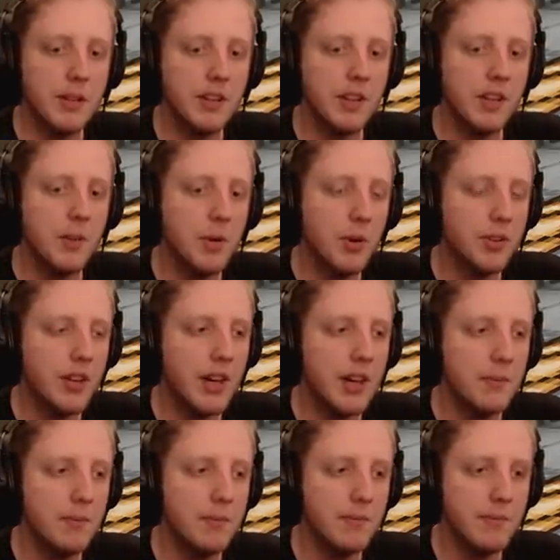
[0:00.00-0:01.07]
spending a lot more
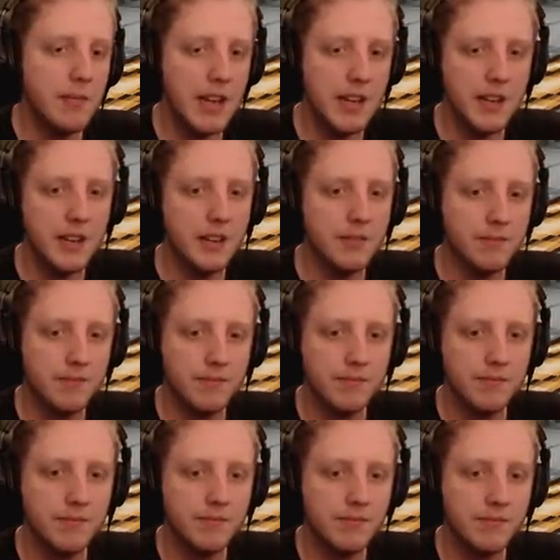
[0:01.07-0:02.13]
time editing.
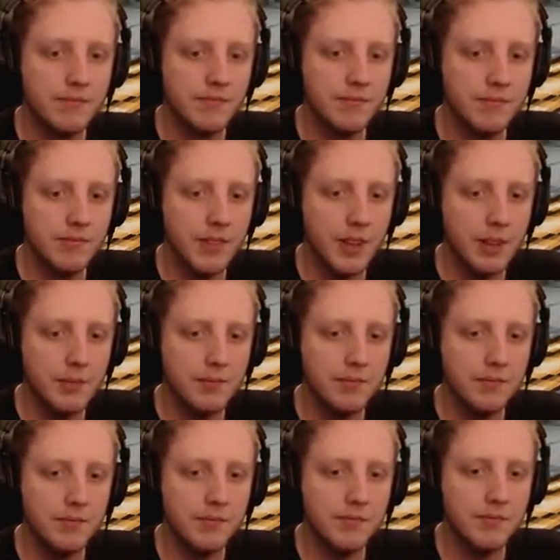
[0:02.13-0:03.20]
Right?
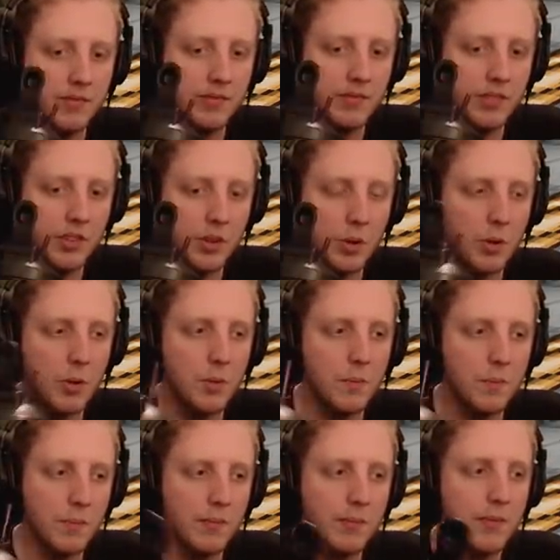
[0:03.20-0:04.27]
So,
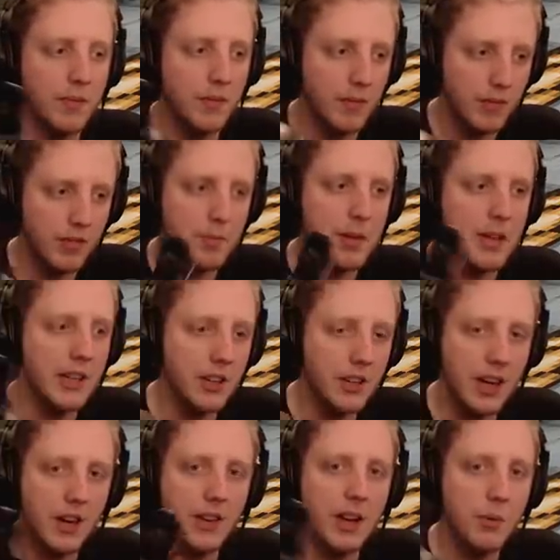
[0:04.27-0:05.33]
depending
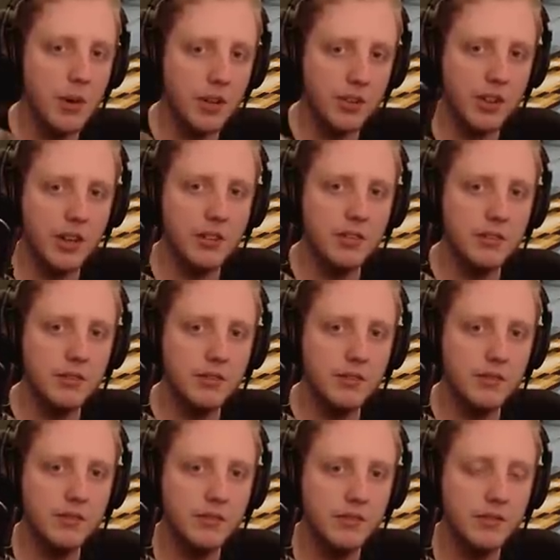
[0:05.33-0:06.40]
on how that works out,
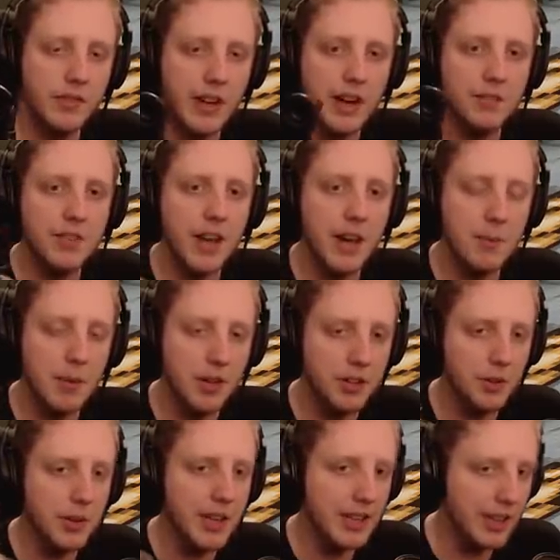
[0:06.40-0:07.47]
if I have time, I'll
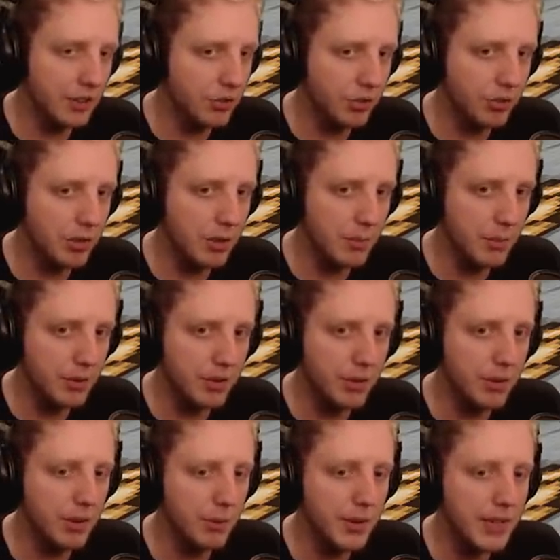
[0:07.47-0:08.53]
do like an extra stream or
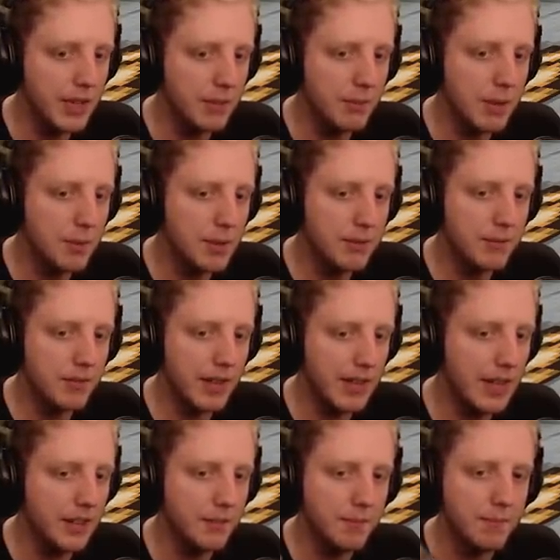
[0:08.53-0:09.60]
two on the weekend maybe, if I
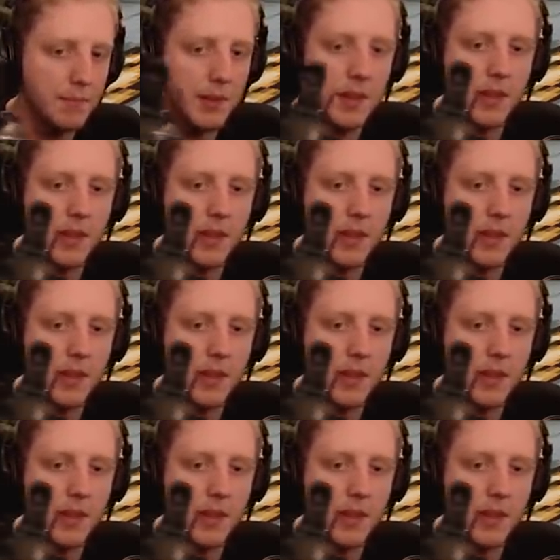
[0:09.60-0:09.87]
can.